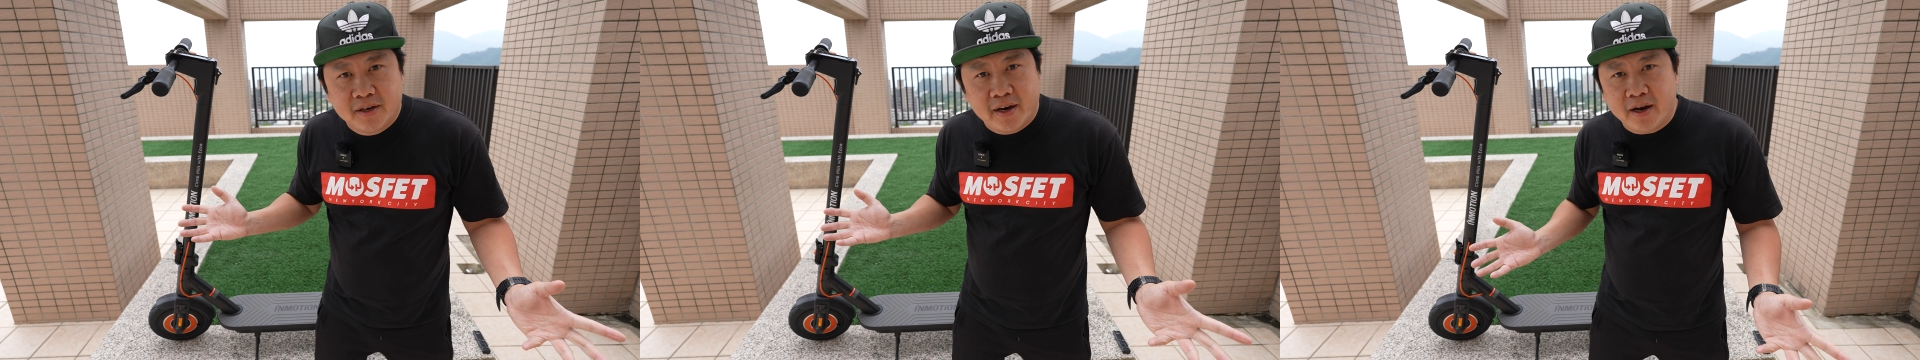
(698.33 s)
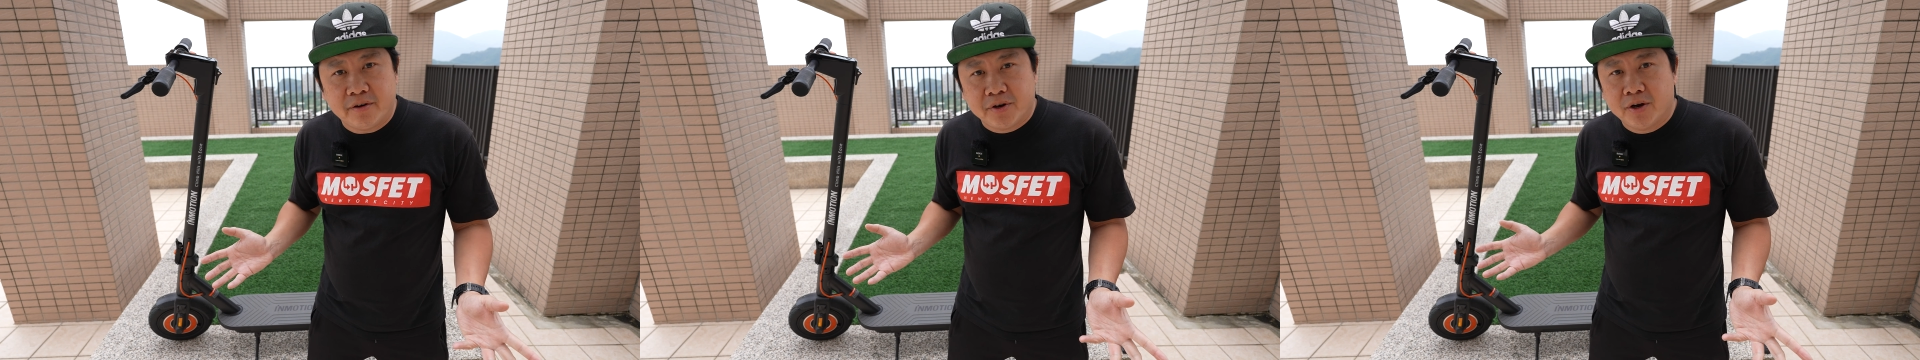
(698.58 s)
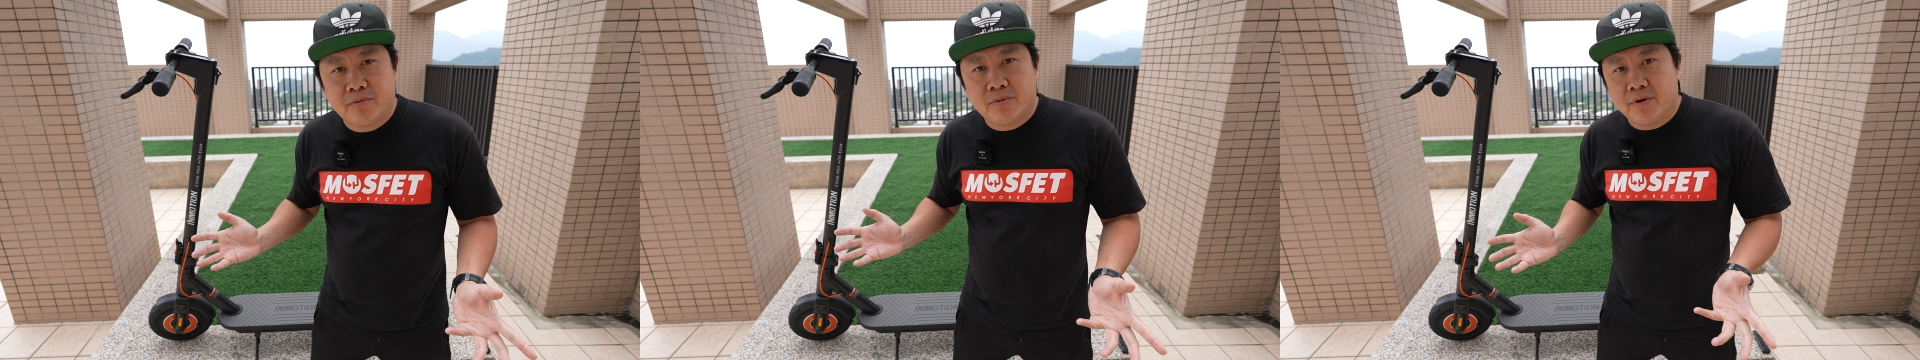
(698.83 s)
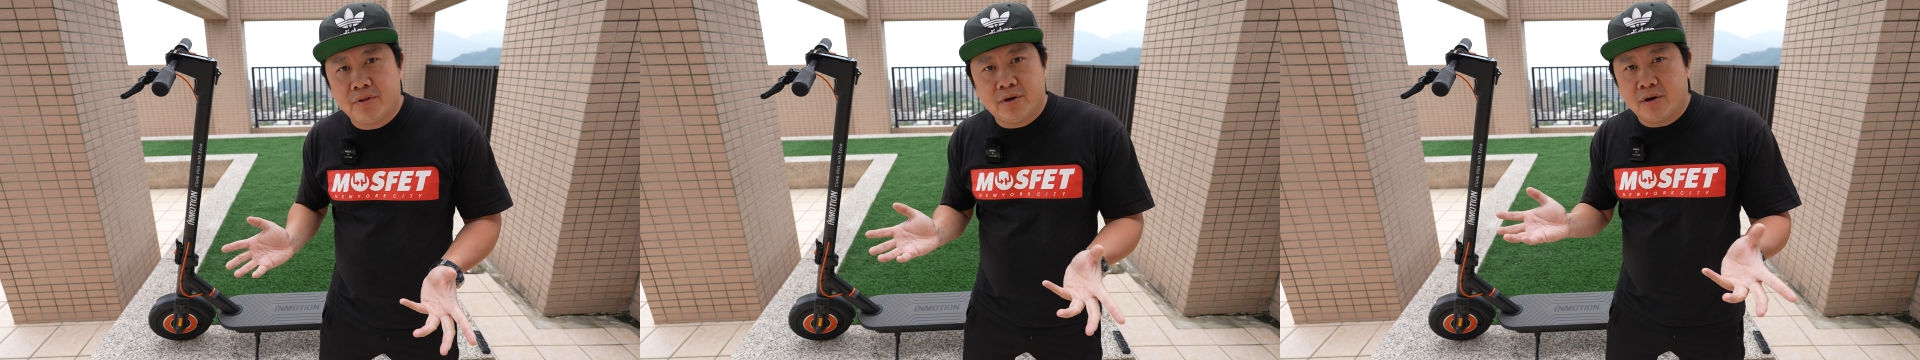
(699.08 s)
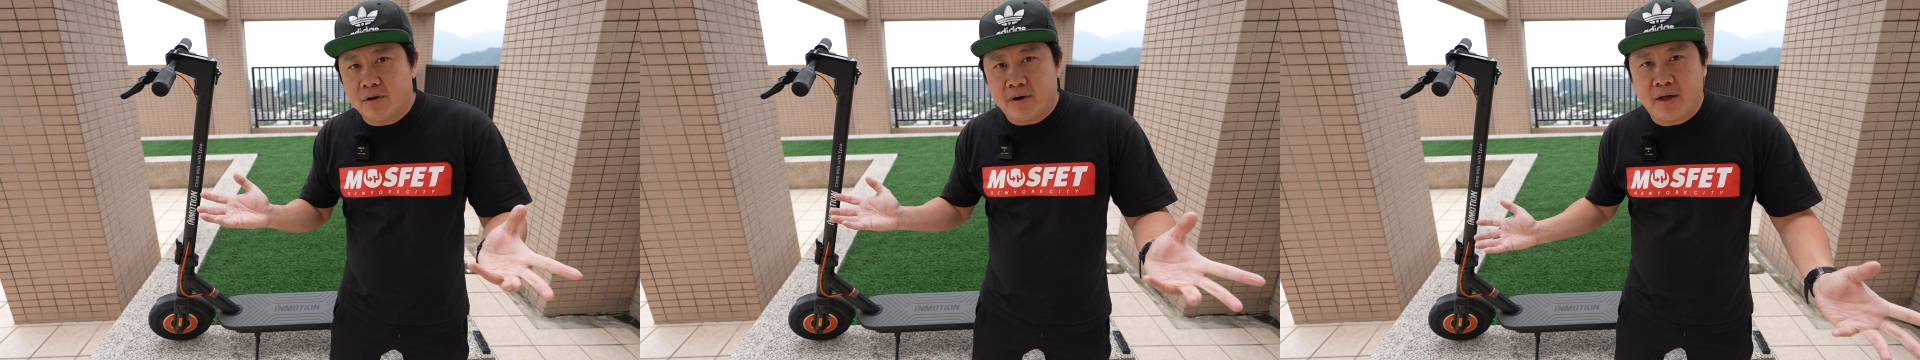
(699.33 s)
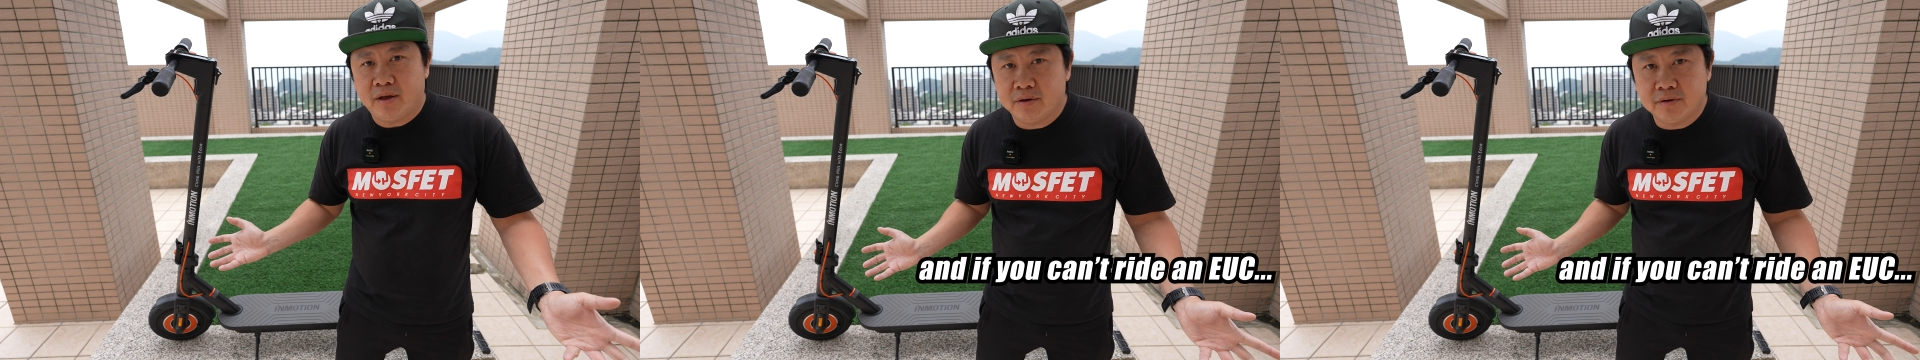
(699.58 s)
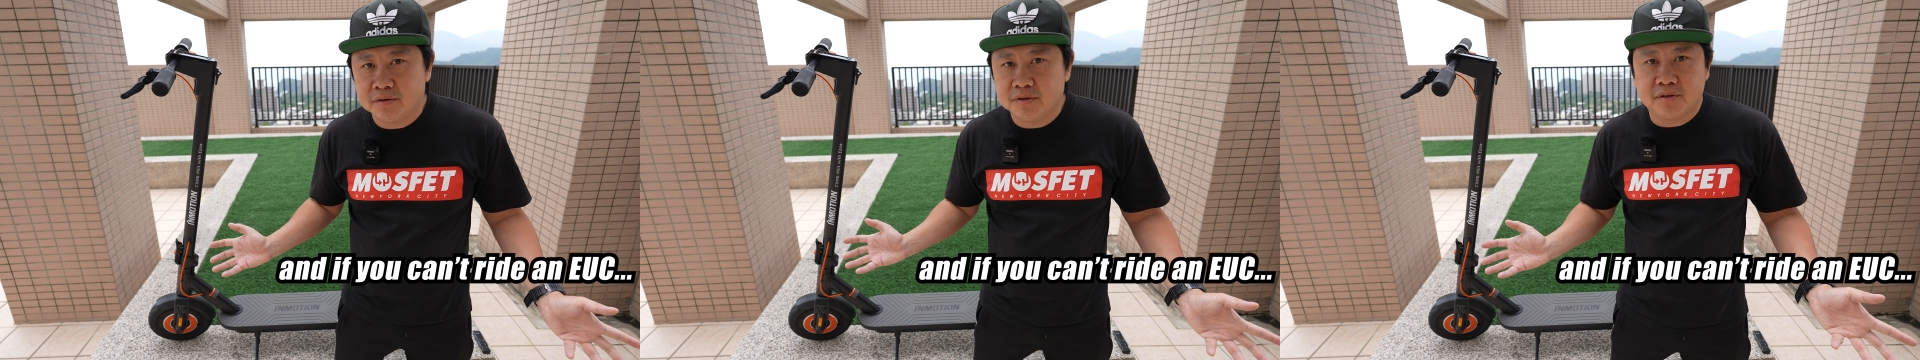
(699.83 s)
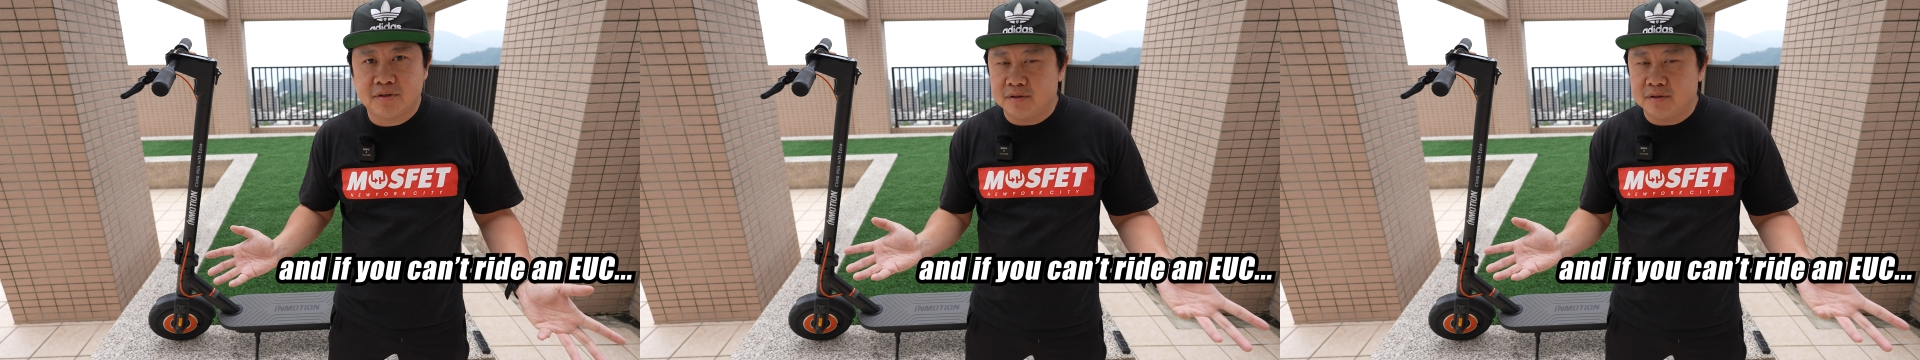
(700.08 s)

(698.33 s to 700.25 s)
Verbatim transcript: an area where there are hills